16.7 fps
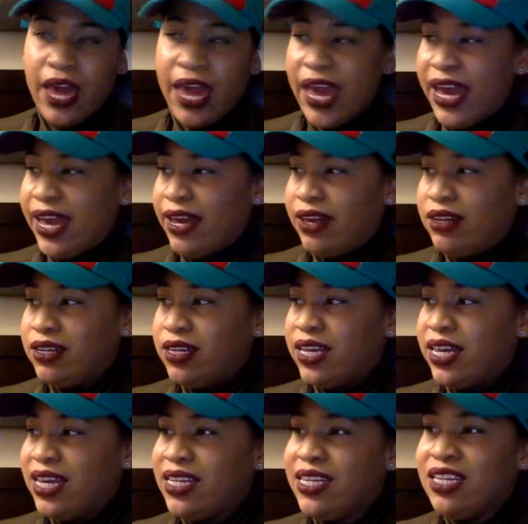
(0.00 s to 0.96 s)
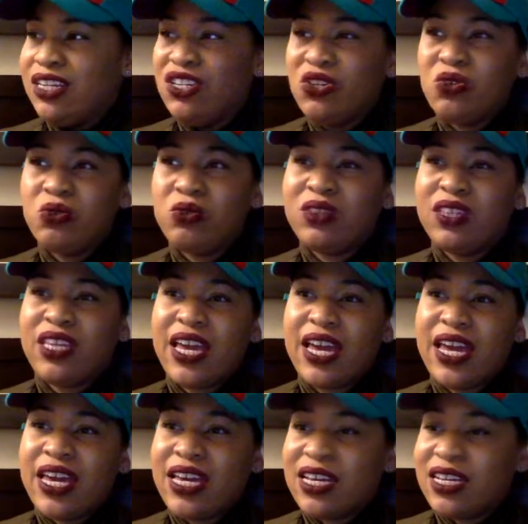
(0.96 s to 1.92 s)
And any little
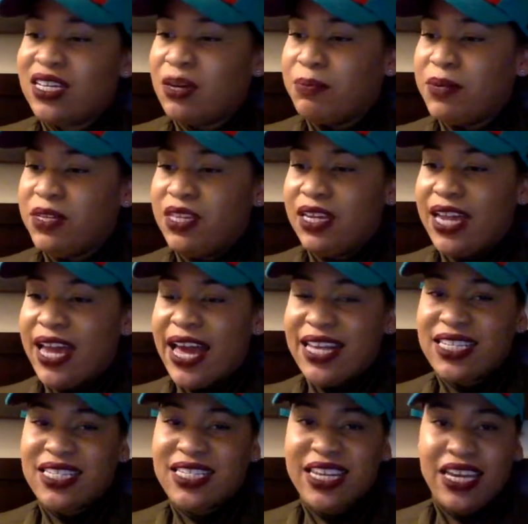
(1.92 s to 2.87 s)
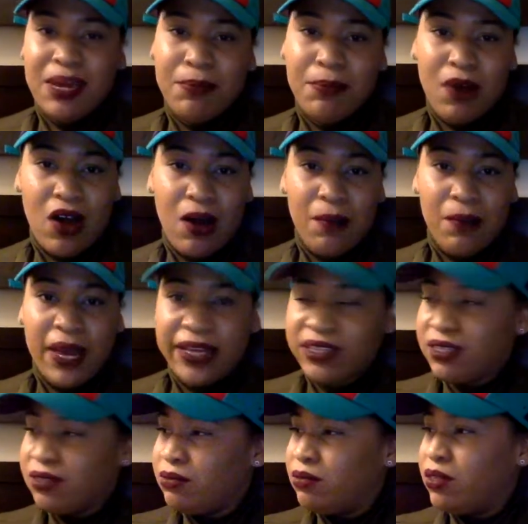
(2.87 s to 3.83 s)
thing could be the last ticking bomb.
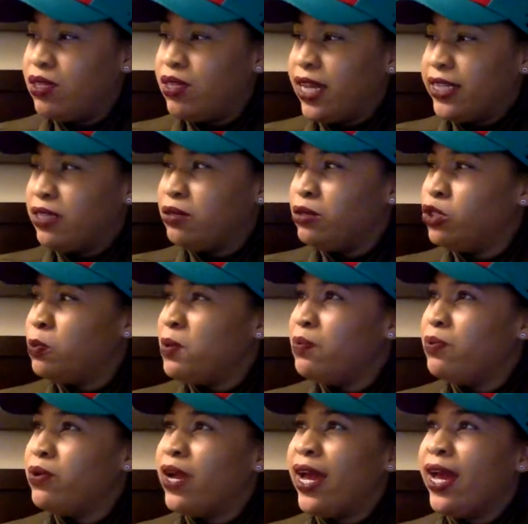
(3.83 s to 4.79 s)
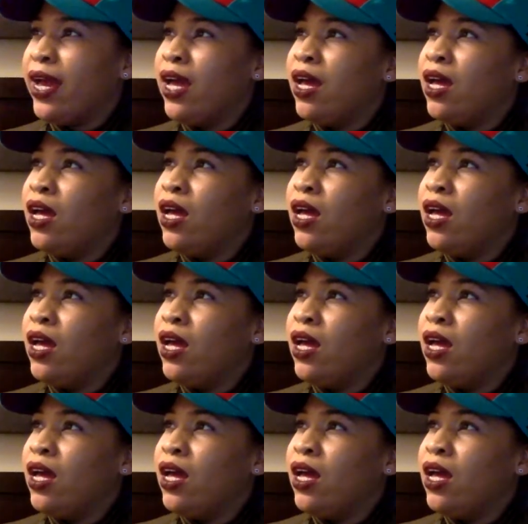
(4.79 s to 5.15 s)
Like those people that